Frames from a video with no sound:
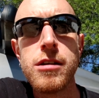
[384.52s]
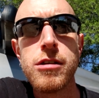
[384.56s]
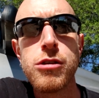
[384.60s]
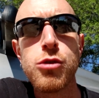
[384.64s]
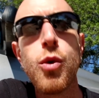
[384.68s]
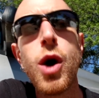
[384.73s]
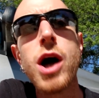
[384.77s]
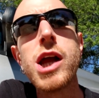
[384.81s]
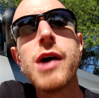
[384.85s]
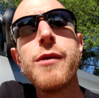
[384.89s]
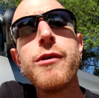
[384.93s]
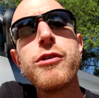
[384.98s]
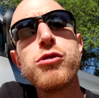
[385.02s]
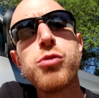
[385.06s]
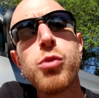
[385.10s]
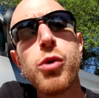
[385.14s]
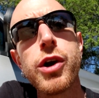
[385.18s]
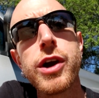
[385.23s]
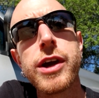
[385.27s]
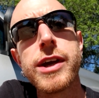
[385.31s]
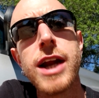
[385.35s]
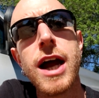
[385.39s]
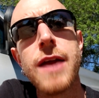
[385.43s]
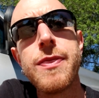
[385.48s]
So while I was
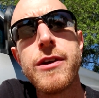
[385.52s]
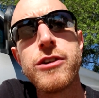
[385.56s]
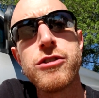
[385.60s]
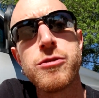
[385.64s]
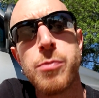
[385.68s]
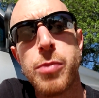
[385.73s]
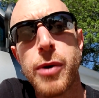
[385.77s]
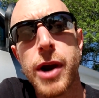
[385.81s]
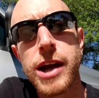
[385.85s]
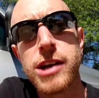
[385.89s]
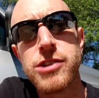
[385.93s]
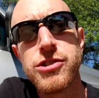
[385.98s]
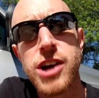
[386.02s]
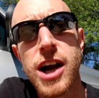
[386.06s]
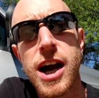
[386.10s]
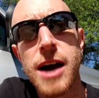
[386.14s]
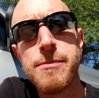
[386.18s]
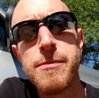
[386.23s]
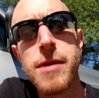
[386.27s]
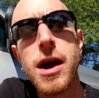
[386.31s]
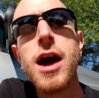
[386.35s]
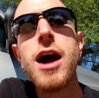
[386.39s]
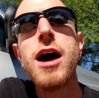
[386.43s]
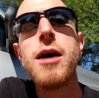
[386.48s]
working on this brake
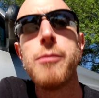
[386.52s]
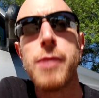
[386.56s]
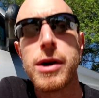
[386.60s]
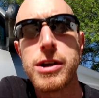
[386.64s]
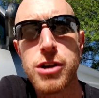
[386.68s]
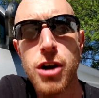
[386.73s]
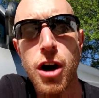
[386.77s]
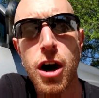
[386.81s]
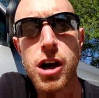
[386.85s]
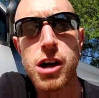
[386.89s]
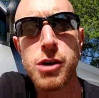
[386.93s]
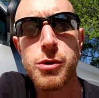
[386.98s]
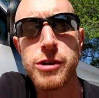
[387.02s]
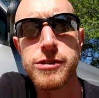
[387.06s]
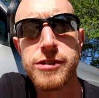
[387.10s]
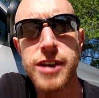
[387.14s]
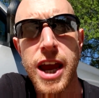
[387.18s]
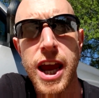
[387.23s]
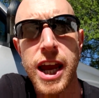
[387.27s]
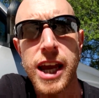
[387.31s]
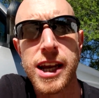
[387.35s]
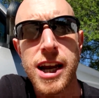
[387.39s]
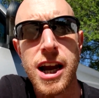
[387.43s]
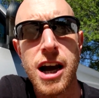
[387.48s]
job, my daughter was
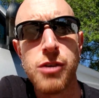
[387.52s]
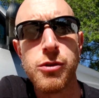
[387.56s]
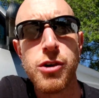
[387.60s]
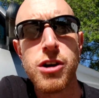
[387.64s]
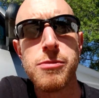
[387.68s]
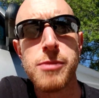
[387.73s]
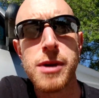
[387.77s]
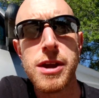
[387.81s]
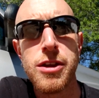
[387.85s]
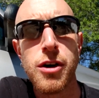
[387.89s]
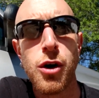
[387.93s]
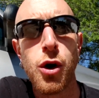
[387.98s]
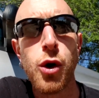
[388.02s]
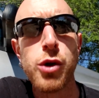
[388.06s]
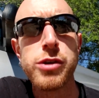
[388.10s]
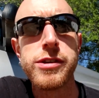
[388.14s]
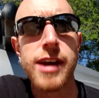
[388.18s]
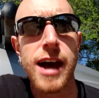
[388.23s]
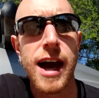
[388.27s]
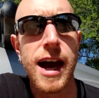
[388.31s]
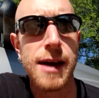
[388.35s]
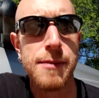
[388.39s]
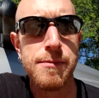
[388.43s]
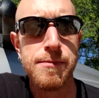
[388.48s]
hanging out with me the whole
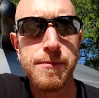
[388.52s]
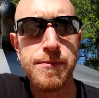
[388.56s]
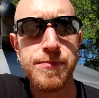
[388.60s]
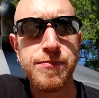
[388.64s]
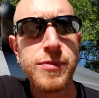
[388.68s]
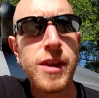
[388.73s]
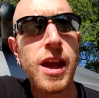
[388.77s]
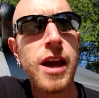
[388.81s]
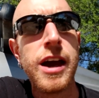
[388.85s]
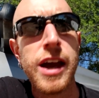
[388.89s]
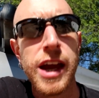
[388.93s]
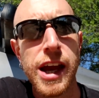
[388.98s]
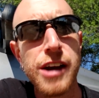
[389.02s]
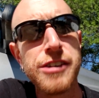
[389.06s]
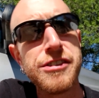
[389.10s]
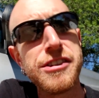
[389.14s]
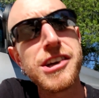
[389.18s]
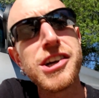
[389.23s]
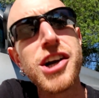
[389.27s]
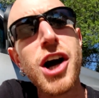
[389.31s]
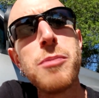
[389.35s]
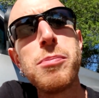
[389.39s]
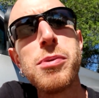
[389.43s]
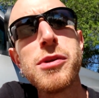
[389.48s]
time. Here's
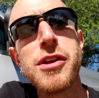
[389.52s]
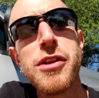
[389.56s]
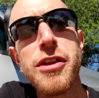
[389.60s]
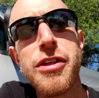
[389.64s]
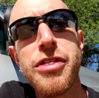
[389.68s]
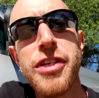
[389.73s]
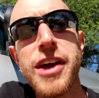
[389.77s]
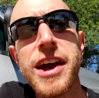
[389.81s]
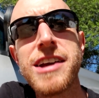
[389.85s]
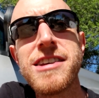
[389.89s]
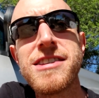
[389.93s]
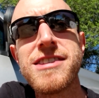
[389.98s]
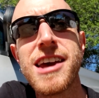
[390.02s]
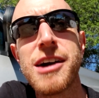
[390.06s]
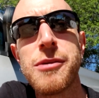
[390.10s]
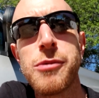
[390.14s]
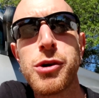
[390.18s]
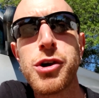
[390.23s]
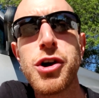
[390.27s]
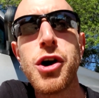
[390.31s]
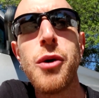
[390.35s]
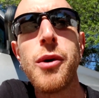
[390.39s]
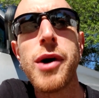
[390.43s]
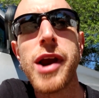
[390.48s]
a couple of the things that
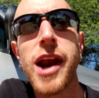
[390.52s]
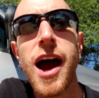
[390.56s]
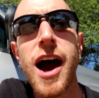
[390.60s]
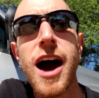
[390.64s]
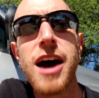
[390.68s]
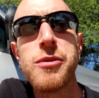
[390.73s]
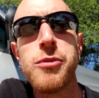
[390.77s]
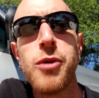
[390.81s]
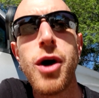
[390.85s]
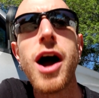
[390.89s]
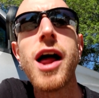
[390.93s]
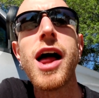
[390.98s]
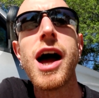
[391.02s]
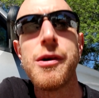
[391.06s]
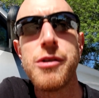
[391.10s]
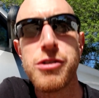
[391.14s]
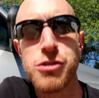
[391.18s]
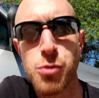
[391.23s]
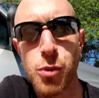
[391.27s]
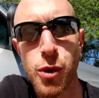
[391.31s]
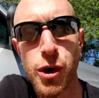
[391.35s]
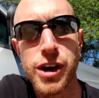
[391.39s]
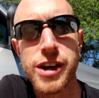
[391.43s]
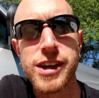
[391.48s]
were going on while I
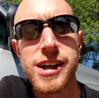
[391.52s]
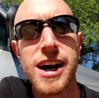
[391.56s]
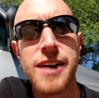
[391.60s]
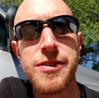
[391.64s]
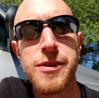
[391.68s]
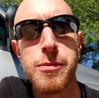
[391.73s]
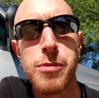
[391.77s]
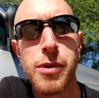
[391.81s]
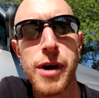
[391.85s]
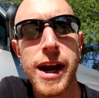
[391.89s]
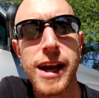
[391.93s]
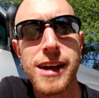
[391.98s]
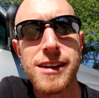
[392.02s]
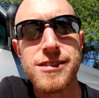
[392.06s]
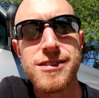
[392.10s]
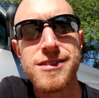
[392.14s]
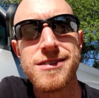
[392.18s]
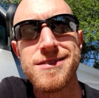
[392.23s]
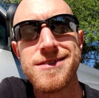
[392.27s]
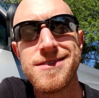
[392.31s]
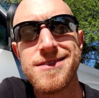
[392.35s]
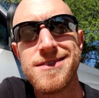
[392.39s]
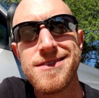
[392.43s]
was working on the brakes.